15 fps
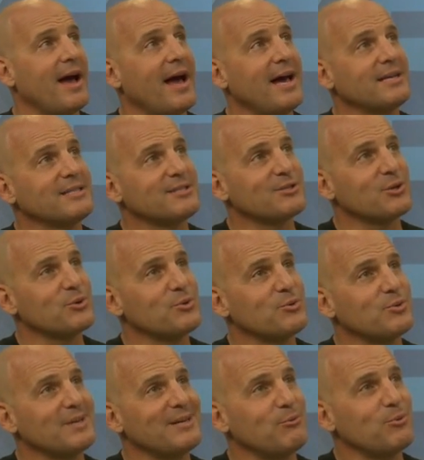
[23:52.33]
And so
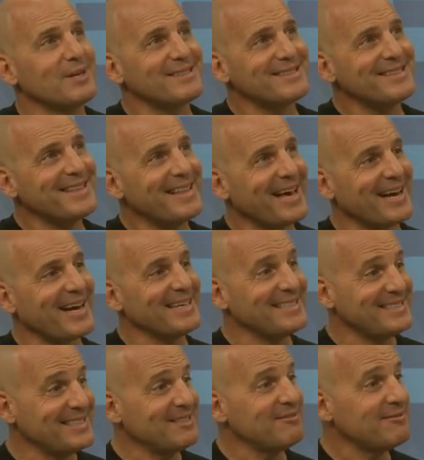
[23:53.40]
it wasn't that I
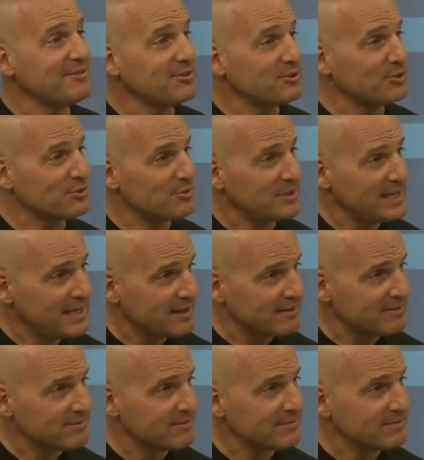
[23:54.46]
didn't feel grief,